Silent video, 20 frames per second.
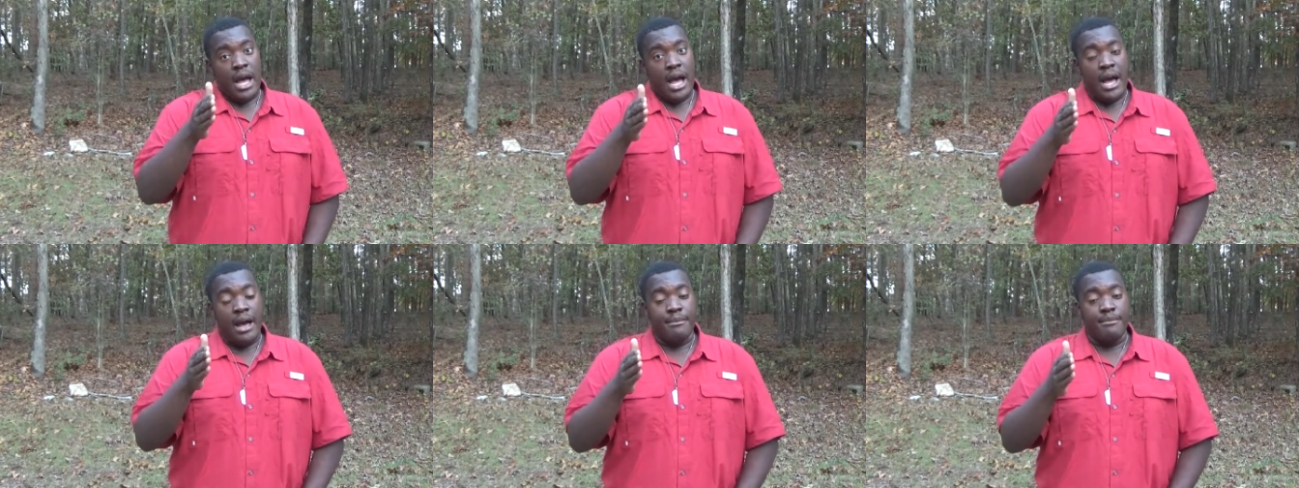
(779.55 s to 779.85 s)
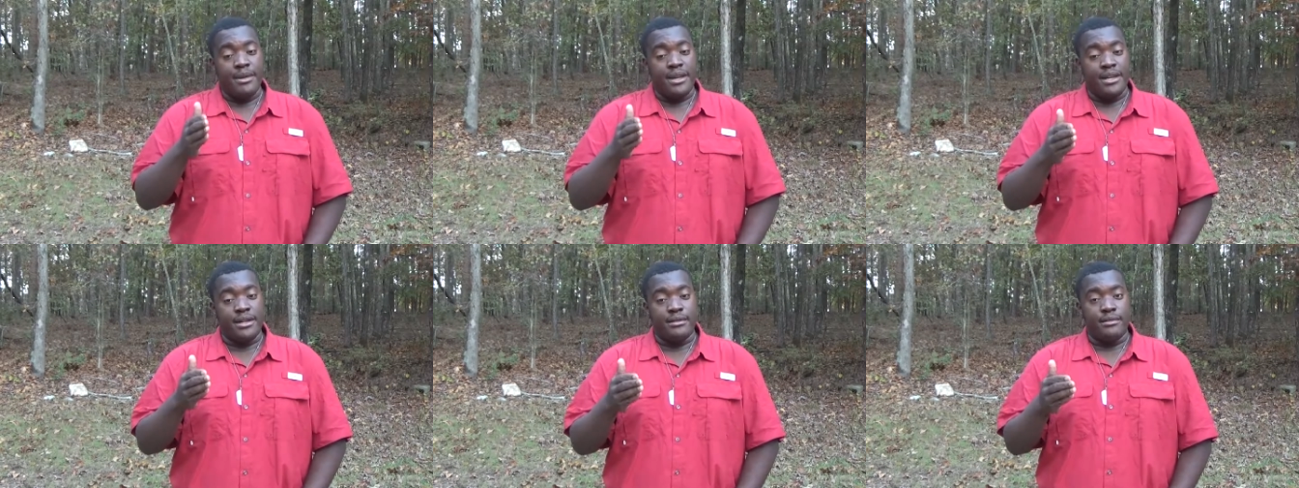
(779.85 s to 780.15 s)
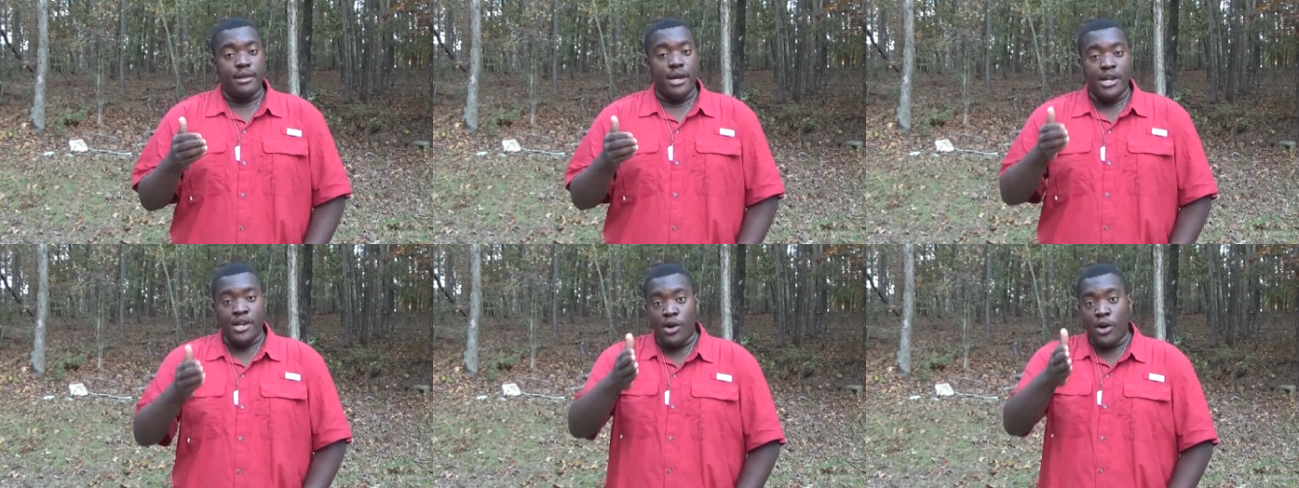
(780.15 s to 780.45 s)
I
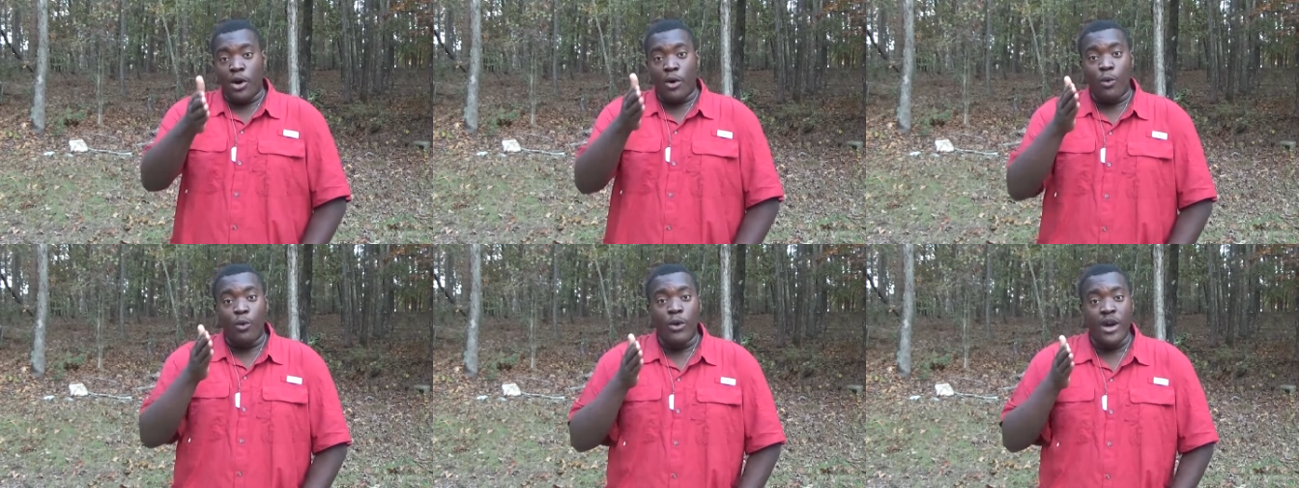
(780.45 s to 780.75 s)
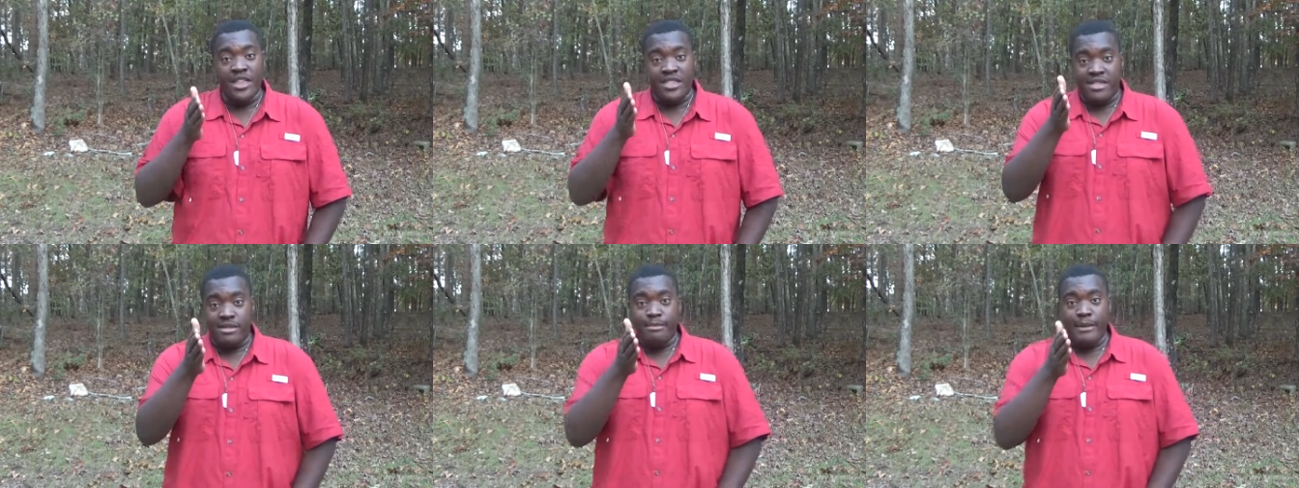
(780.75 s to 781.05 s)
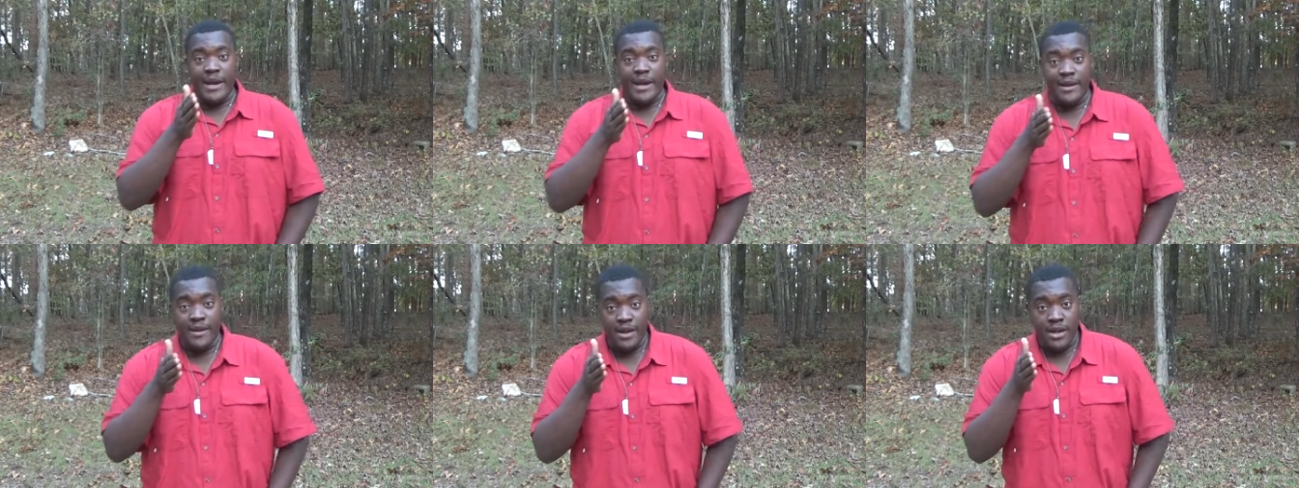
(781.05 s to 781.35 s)
mean, you're with
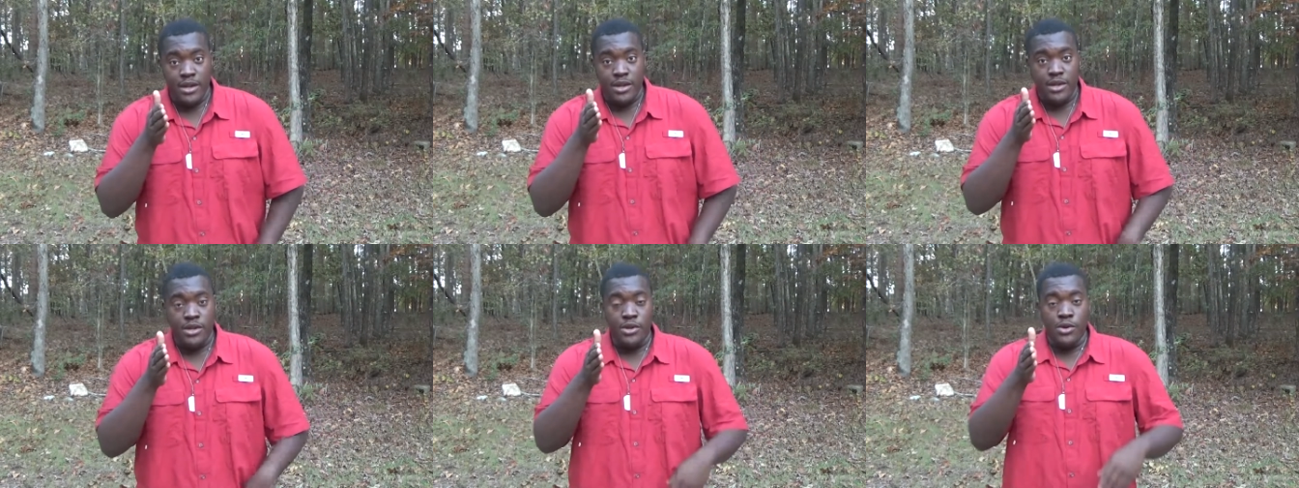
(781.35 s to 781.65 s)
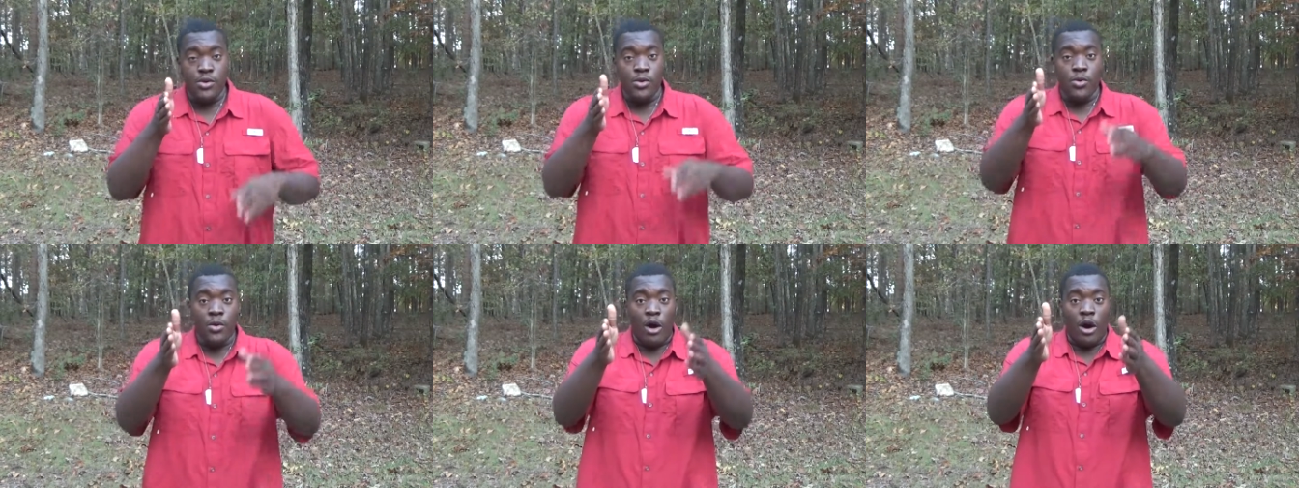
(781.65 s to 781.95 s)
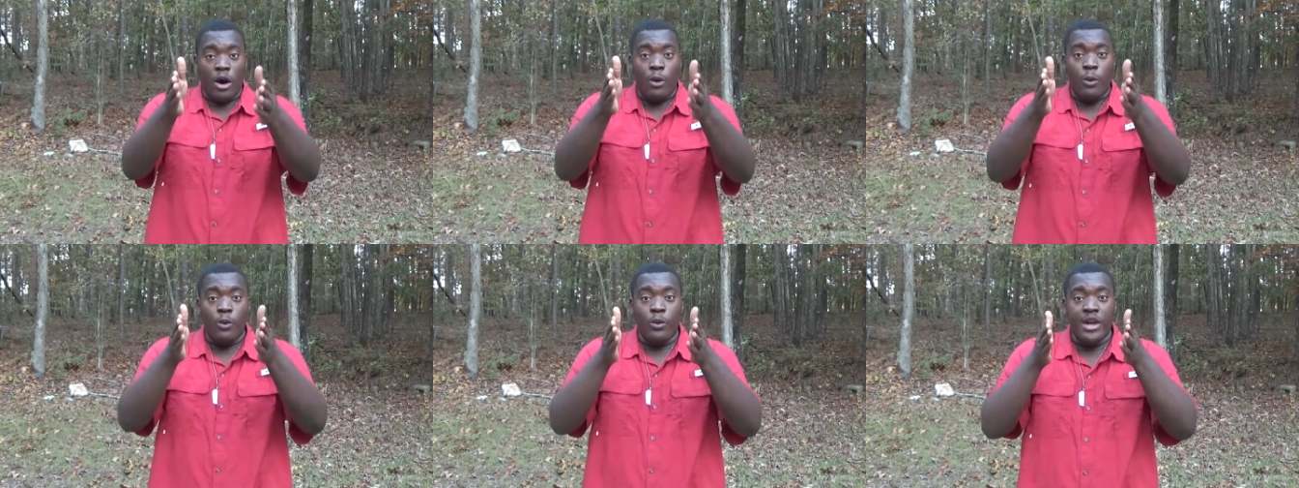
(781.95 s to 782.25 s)
me. You
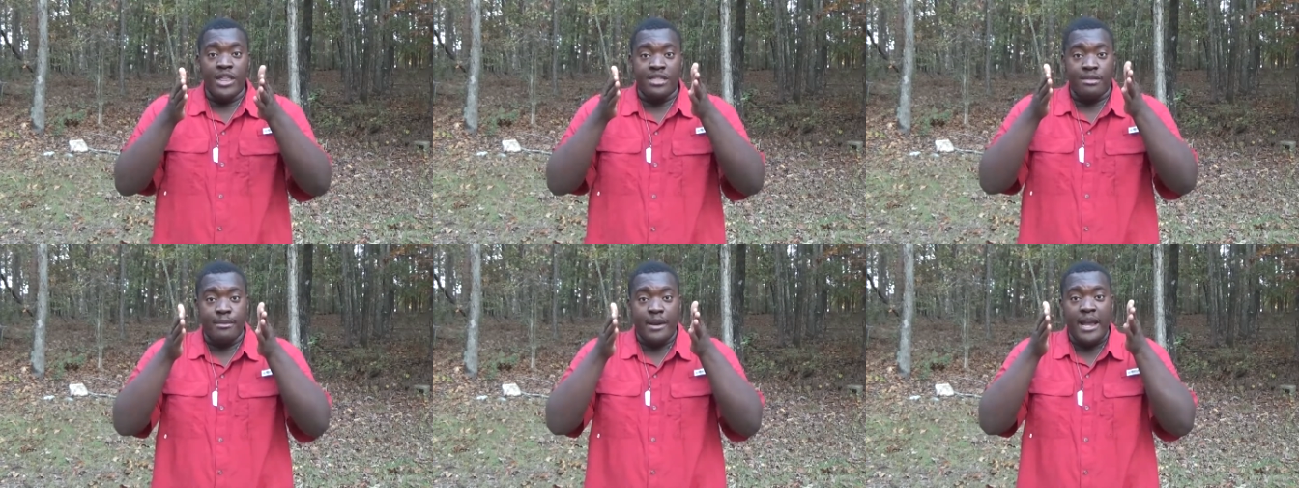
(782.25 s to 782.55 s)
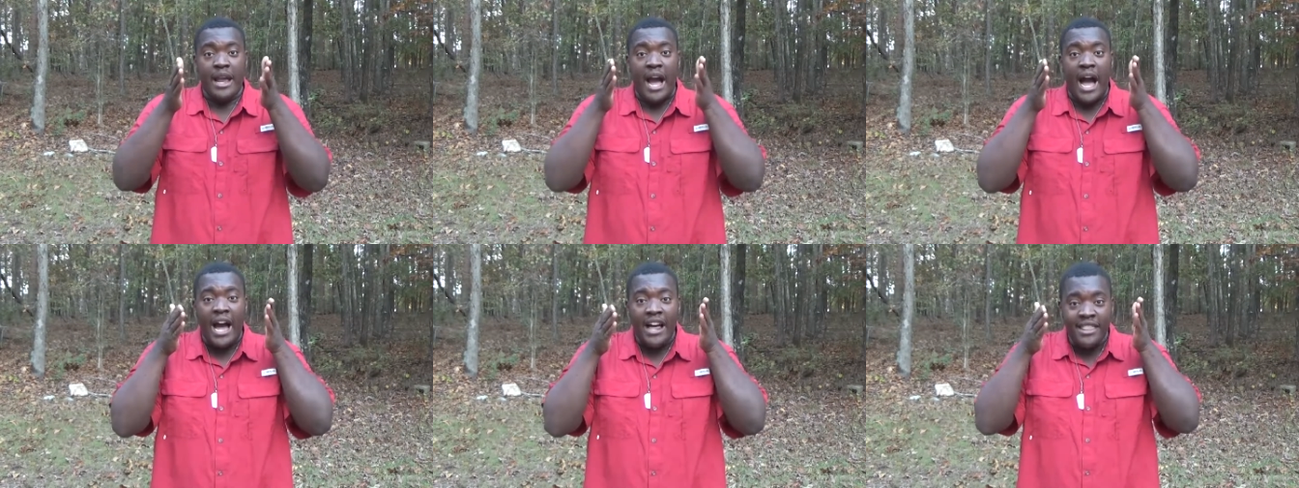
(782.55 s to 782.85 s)
are with me.